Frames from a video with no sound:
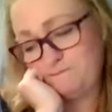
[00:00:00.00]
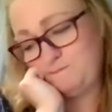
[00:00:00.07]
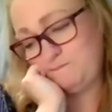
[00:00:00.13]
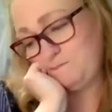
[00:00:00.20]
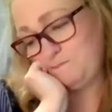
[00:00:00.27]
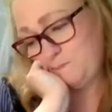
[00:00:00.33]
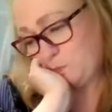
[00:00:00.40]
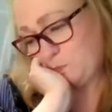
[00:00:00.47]

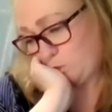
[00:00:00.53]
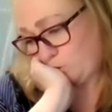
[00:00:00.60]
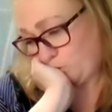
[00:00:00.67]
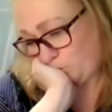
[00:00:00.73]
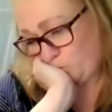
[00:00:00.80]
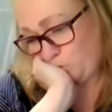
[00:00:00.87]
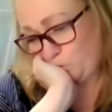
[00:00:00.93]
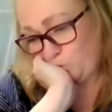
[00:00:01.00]

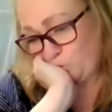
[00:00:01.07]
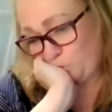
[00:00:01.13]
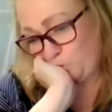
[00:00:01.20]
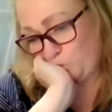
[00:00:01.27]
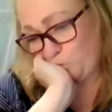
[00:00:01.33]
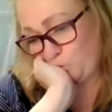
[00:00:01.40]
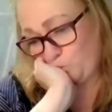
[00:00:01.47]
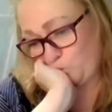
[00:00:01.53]

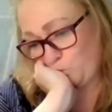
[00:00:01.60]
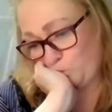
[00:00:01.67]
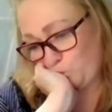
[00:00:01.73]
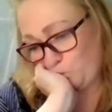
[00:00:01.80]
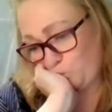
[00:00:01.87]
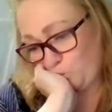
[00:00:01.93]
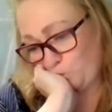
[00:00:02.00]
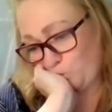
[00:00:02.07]

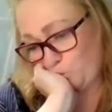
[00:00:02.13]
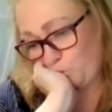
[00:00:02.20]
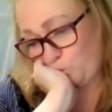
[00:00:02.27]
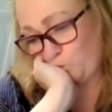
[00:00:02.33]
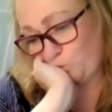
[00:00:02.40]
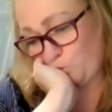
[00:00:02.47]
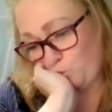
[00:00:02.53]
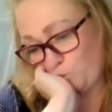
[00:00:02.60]

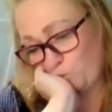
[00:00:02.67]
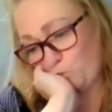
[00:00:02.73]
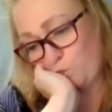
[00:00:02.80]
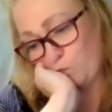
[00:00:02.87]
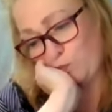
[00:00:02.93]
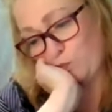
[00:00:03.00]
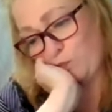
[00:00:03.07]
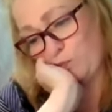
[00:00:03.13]

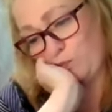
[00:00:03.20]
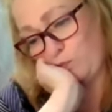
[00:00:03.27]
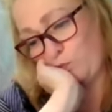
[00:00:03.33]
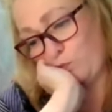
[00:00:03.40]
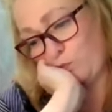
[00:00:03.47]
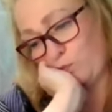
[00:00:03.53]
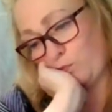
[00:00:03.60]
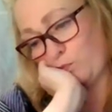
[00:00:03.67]

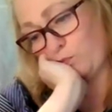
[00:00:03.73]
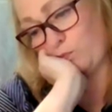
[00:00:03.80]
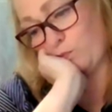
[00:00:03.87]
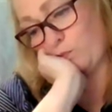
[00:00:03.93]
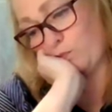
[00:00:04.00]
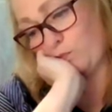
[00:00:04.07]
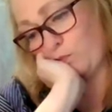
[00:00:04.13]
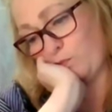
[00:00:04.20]

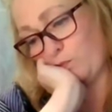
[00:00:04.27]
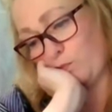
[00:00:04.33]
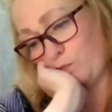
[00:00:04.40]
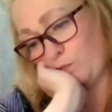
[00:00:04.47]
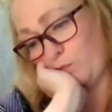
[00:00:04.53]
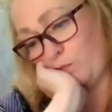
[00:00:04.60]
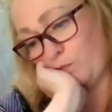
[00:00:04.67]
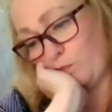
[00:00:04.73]

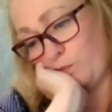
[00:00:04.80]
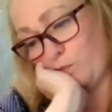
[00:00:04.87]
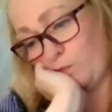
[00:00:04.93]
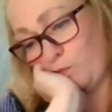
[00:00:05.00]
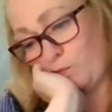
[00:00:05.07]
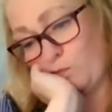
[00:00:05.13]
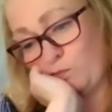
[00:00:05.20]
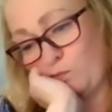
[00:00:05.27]

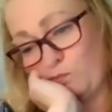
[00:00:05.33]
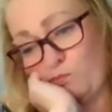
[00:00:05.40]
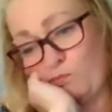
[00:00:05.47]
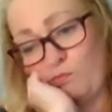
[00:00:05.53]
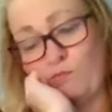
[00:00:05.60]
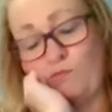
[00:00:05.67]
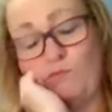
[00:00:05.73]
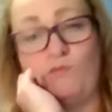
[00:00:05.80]

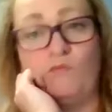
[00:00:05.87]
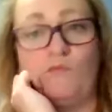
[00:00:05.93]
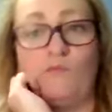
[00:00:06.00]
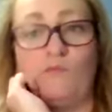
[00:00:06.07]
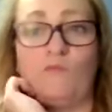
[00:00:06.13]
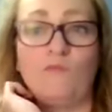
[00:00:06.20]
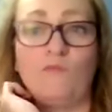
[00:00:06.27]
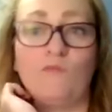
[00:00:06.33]

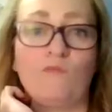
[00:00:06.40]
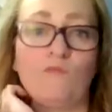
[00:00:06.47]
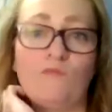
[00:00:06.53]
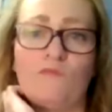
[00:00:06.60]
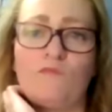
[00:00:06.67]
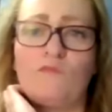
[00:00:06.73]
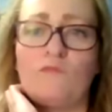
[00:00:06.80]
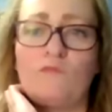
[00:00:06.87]

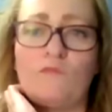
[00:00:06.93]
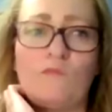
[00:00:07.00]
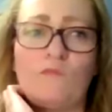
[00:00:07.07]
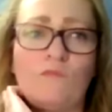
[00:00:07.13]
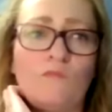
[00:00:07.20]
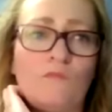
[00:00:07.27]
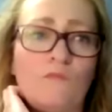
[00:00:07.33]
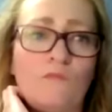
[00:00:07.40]

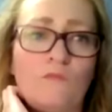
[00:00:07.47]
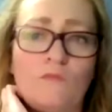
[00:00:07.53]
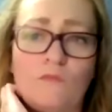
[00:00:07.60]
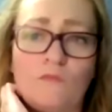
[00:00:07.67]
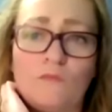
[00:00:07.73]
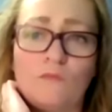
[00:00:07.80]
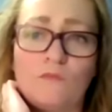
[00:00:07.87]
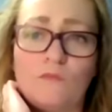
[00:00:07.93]
The person shown says nothing.